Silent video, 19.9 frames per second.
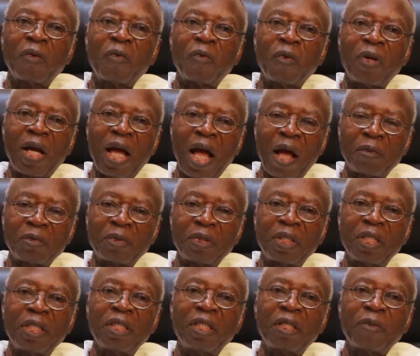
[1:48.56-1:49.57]
We have
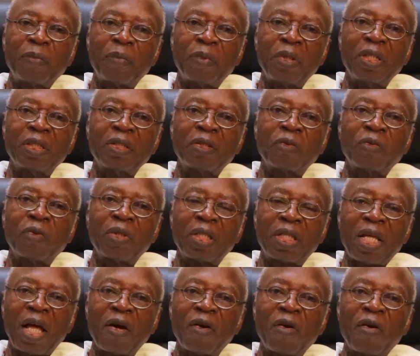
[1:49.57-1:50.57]
seen the peace, we
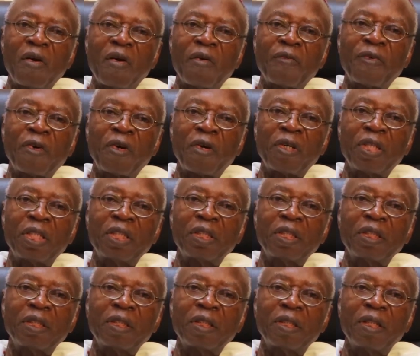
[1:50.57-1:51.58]
thank God for
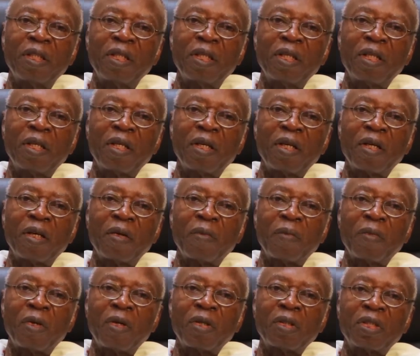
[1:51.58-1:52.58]
it,
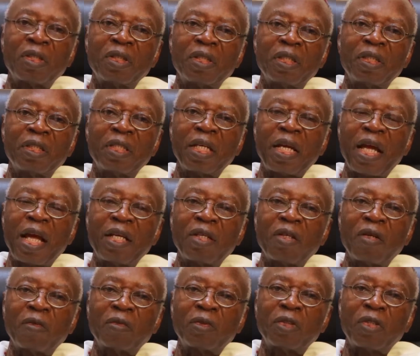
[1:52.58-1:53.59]
but the
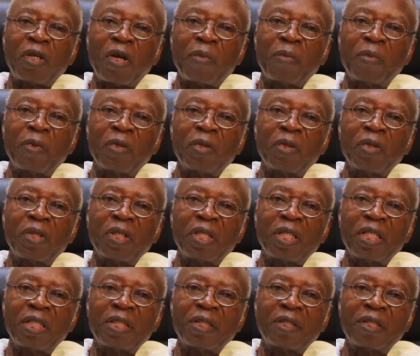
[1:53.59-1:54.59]
end of trouble
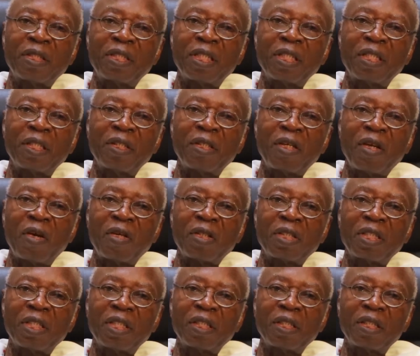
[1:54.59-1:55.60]
is still
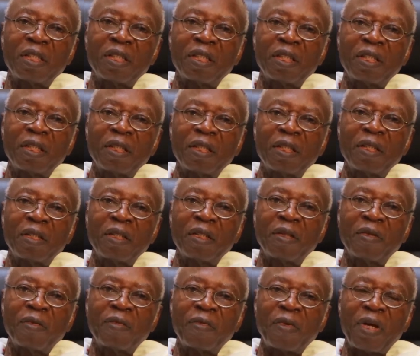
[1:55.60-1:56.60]
not
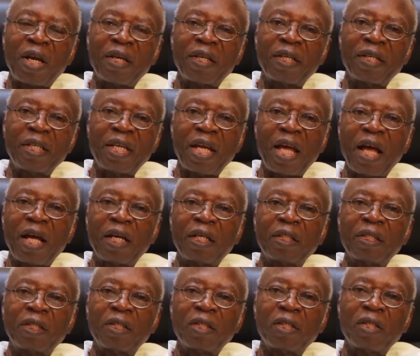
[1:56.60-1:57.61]
very near.
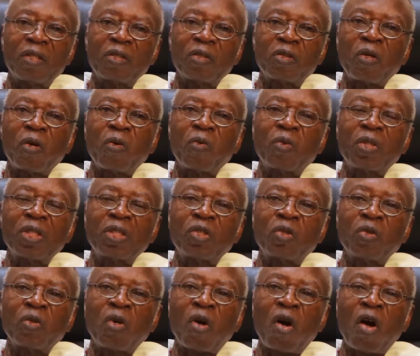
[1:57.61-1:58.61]
So we
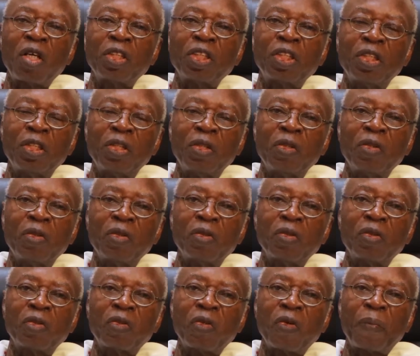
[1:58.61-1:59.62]
should
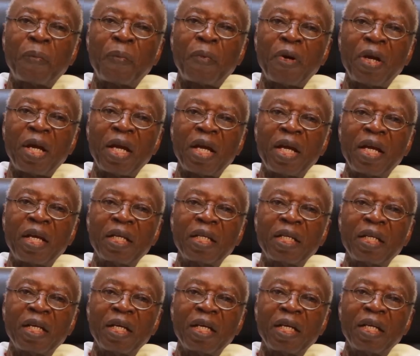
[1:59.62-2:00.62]
continue to pray
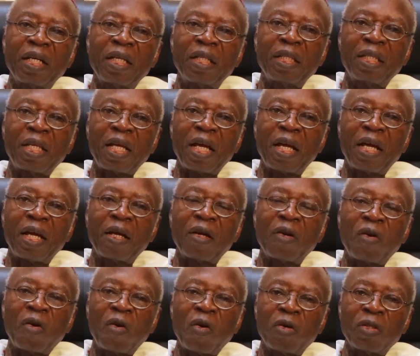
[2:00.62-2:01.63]
the
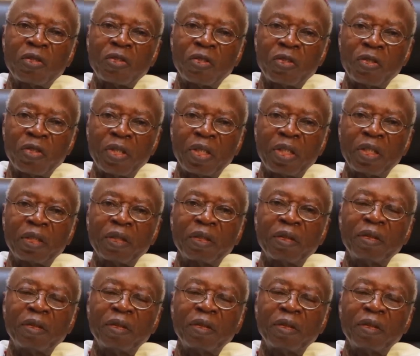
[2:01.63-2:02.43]
rosary